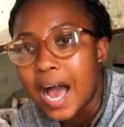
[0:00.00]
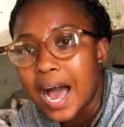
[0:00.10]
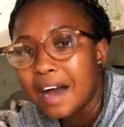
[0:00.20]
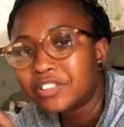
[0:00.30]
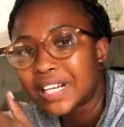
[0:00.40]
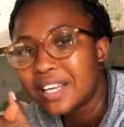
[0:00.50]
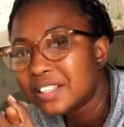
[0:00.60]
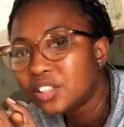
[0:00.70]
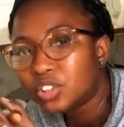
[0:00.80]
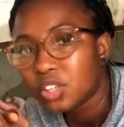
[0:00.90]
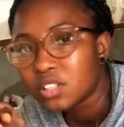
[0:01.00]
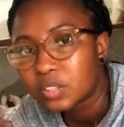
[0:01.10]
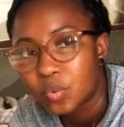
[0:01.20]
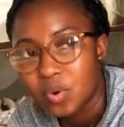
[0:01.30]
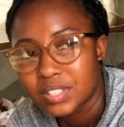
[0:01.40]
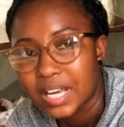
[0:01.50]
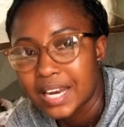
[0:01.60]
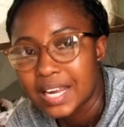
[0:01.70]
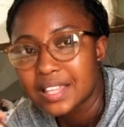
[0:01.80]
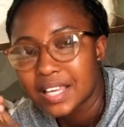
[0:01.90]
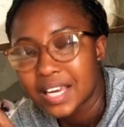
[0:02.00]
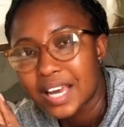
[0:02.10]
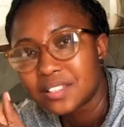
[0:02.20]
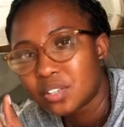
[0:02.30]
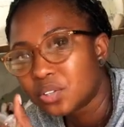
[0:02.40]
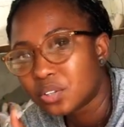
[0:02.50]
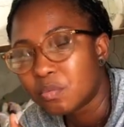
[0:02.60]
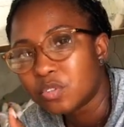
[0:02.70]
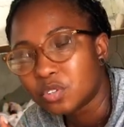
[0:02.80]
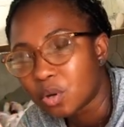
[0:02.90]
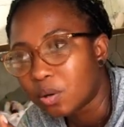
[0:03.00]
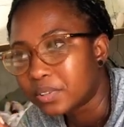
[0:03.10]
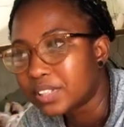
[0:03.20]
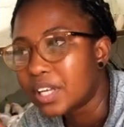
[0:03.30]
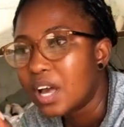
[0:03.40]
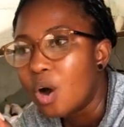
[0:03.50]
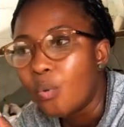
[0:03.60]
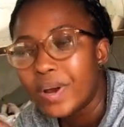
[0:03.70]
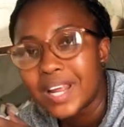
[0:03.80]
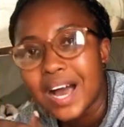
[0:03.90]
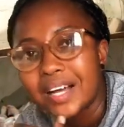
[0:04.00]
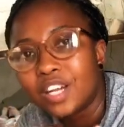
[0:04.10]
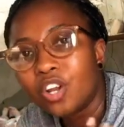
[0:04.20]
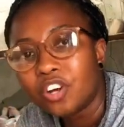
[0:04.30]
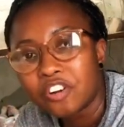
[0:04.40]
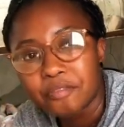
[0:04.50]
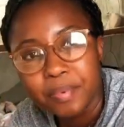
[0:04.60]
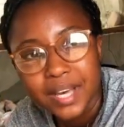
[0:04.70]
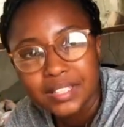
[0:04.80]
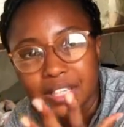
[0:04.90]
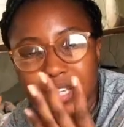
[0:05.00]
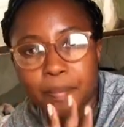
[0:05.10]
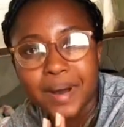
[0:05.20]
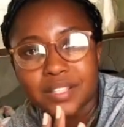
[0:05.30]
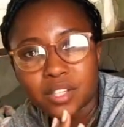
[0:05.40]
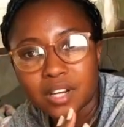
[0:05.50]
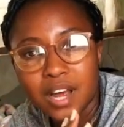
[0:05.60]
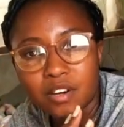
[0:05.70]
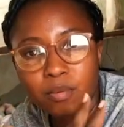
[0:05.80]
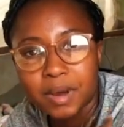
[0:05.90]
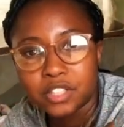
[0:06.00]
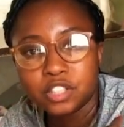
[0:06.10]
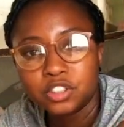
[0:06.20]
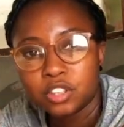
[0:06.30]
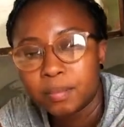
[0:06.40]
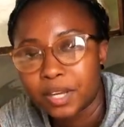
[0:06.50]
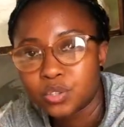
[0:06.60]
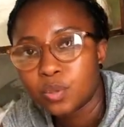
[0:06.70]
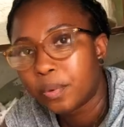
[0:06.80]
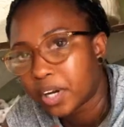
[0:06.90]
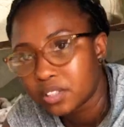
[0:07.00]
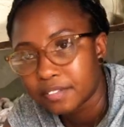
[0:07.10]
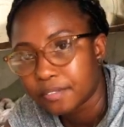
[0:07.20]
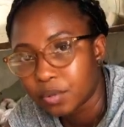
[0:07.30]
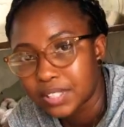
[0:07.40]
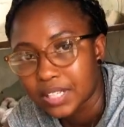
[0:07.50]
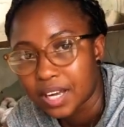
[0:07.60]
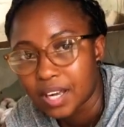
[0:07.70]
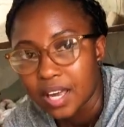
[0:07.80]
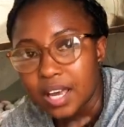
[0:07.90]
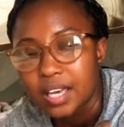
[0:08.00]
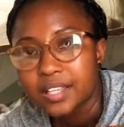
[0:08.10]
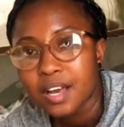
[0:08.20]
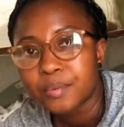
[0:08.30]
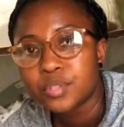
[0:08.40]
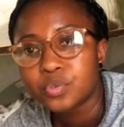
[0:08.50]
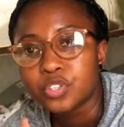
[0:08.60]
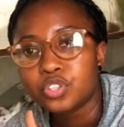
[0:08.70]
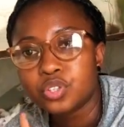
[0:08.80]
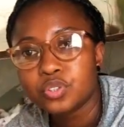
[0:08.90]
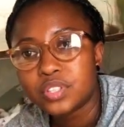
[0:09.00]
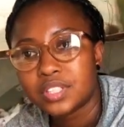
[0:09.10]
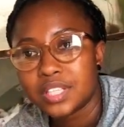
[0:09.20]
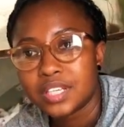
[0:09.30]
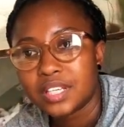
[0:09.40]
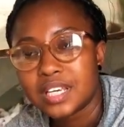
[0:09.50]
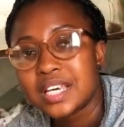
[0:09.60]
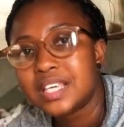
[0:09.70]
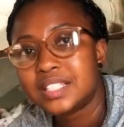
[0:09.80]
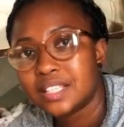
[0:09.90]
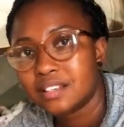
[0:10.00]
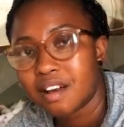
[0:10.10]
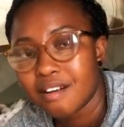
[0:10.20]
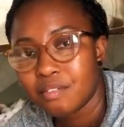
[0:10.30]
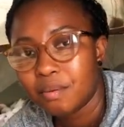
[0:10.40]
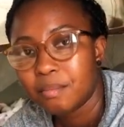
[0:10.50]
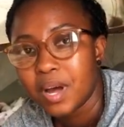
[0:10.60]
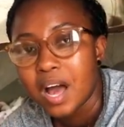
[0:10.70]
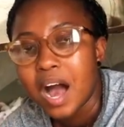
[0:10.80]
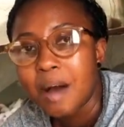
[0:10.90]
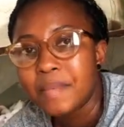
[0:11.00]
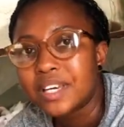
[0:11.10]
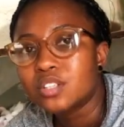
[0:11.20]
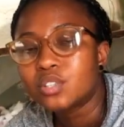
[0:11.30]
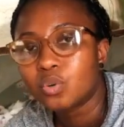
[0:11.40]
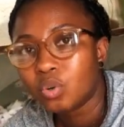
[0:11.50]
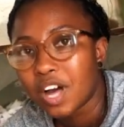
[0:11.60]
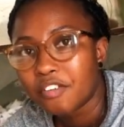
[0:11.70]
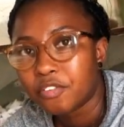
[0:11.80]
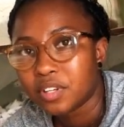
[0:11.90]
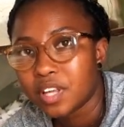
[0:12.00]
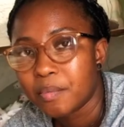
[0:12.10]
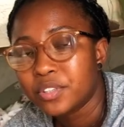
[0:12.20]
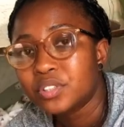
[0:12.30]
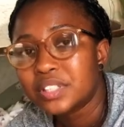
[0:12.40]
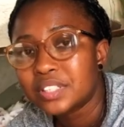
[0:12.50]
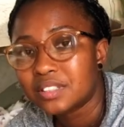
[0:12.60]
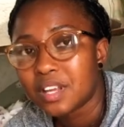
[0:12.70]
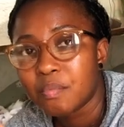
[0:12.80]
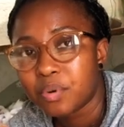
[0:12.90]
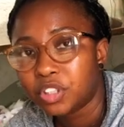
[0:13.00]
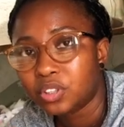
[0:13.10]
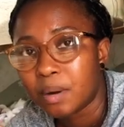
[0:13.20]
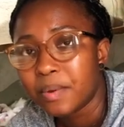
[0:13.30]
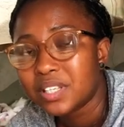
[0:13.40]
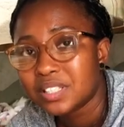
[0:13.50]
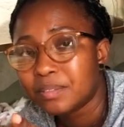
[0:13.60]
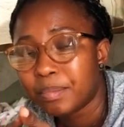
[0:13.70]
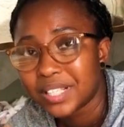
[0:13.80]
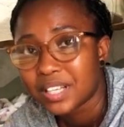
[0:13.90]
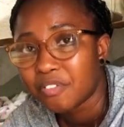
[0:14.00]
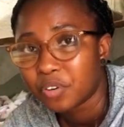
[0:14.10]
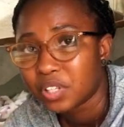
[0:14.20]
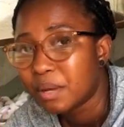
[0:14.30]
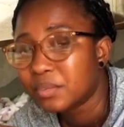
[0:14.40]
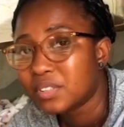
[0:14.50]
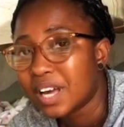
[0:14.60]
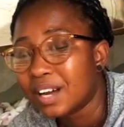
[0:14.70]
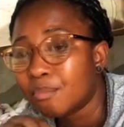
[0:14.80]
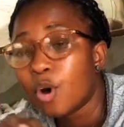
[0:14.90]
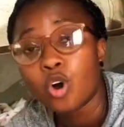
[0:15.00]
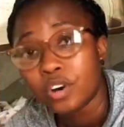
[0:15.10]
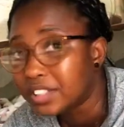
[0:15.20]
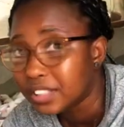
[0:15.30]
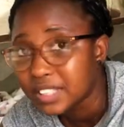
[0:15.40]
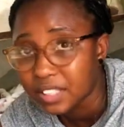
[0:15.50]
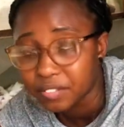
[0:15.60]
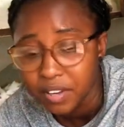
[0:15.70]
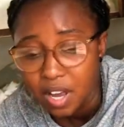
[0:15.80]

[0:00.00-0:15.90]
I've tried this just once and I think I saw some results. When I had a lot of beds in a particular room, I just dropped like 2 buckets of water. It helps to reduce the heat in that room and make it cooler for them, reduces the temperature and makes it better for them and more conducive